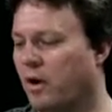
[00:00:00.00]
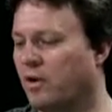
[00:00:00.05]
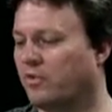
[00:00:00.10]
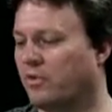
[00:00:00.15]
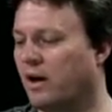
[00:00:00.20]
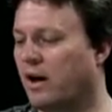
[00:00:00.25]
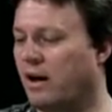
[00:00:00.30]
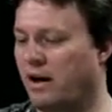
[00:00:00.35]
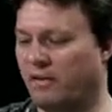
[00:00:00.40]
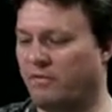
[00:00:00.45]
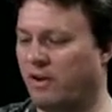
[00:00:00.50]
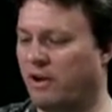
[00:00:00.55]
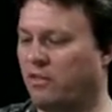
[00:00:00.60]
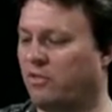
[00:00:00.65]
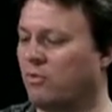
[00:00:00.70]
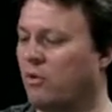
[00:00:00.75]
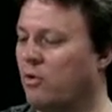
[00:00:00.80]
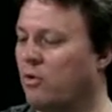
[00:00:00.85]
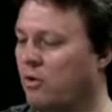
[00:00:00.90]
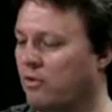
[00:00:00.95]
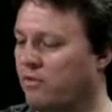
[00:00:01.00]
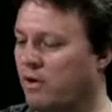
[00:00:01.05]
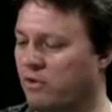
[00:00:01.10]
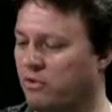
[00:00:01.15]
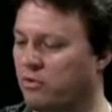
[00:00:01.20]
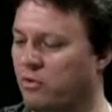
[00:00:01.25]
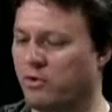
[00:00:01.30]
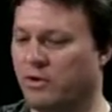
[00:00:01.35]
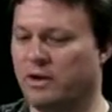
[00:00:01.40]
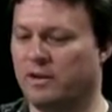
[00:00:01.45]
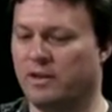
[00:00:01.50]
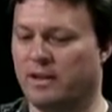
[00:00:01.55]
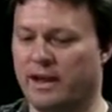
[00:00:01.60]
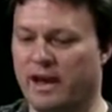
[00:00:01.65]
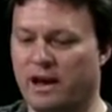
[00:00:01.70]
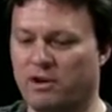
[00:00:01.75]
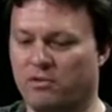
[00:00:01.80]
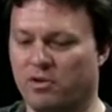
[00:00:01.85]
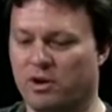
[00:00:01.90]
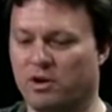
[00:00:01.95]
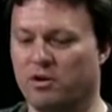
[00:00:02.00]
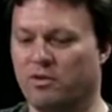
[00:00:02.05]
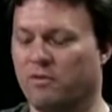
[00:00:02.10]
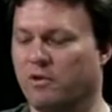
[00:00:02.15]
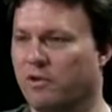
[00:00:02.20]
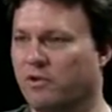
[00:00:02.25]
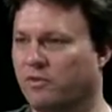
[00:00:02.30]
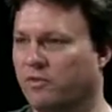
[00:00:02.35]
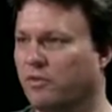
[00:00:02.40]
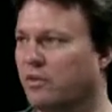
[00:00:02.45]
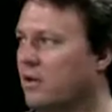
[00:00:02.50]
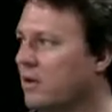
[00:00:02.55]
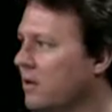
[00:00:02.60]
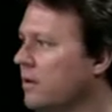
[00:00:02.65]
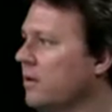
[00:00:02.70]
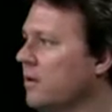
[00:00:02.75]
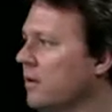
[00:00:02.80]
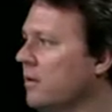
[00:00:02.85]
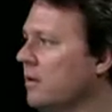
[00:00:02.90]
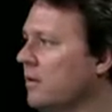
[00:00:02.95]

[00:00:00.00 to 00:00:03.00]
Whereas if I threw it into the Android universe,